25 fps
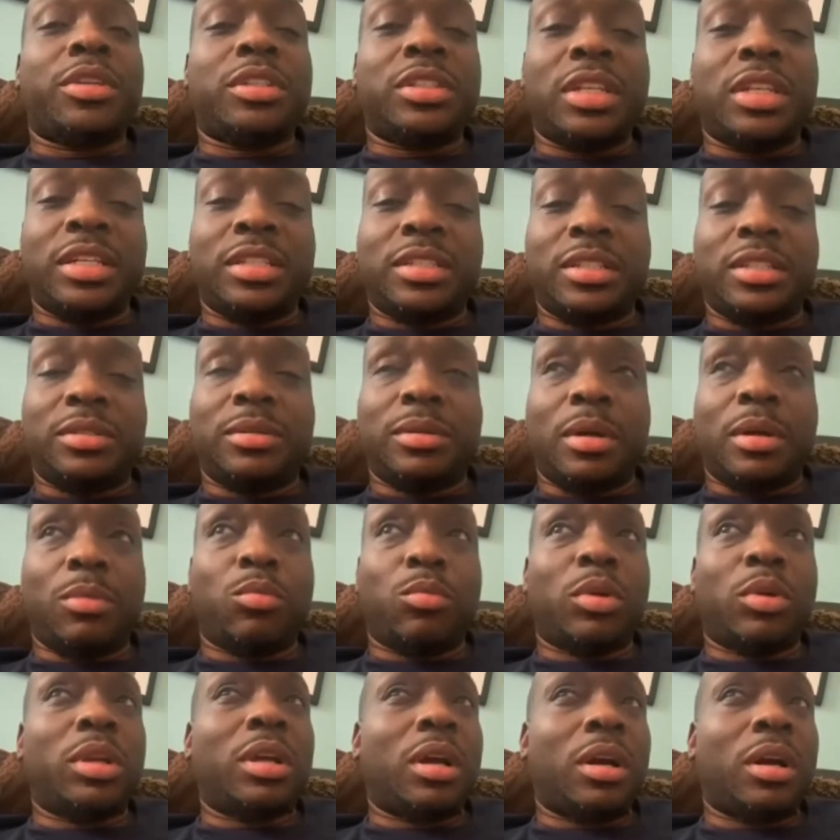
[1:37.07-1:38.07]
She has this
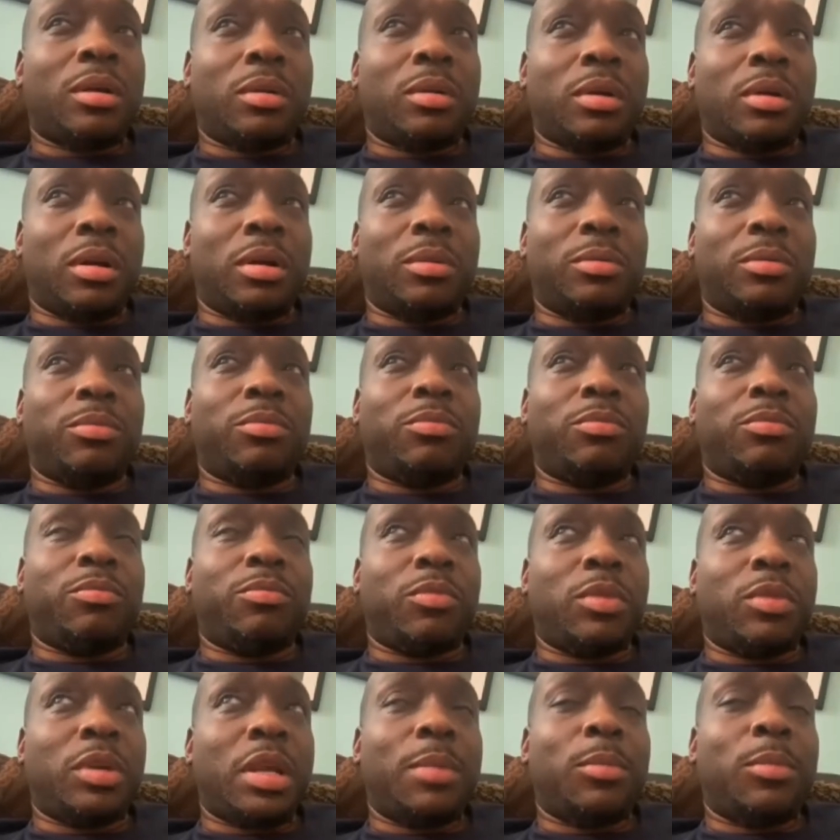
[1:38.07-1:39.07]
one of her
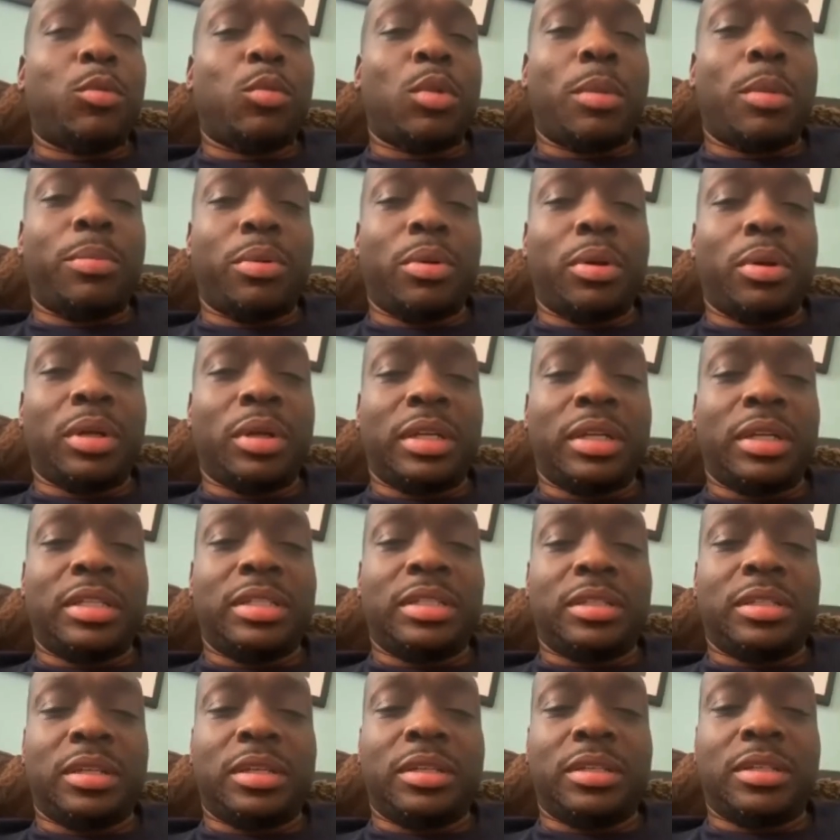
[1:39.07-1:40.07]
number one book
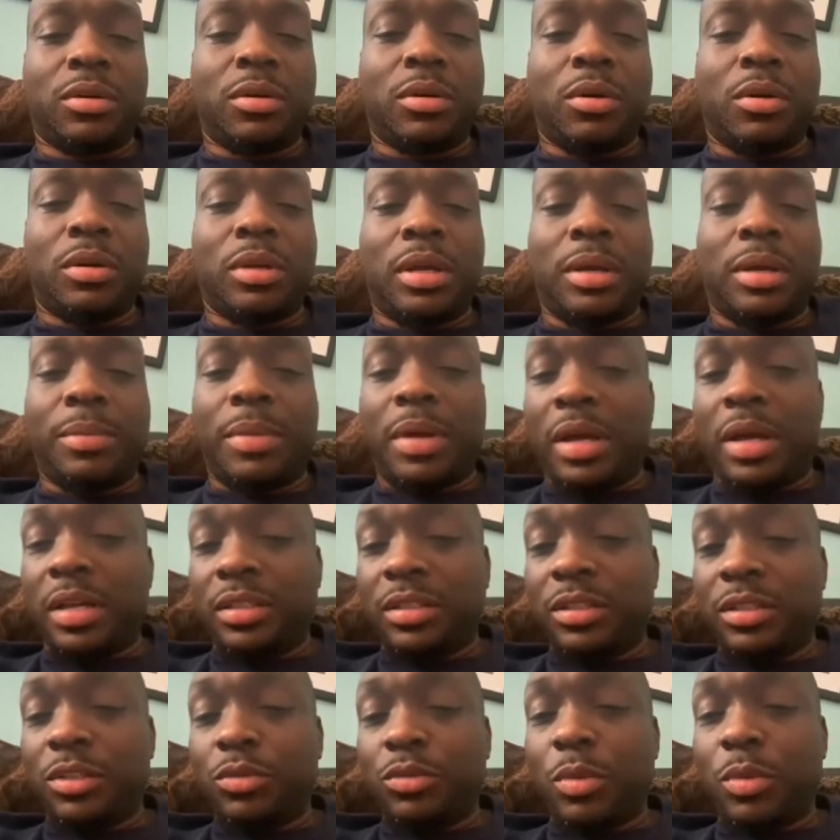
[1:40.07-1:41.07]
is called A
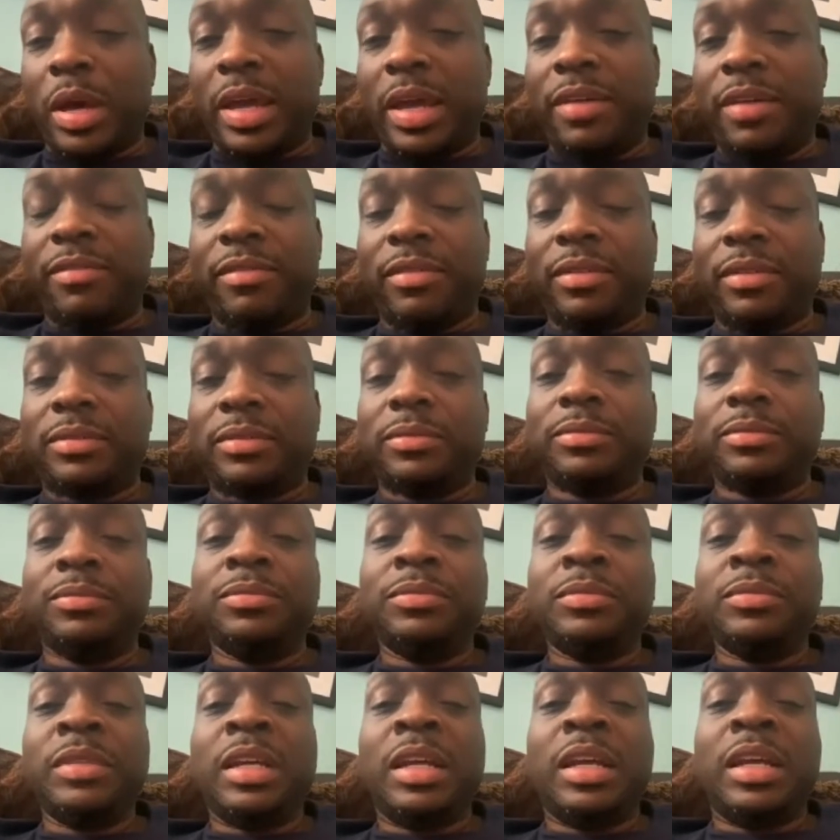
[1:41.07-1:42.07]
Hustler's Wife,
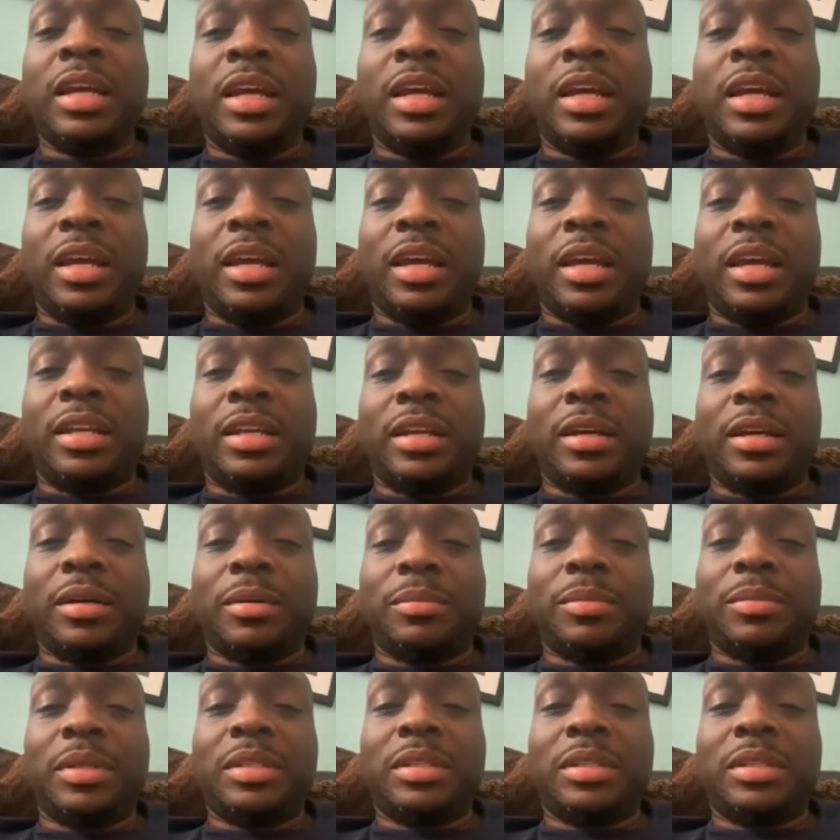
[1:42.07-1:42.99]
and it's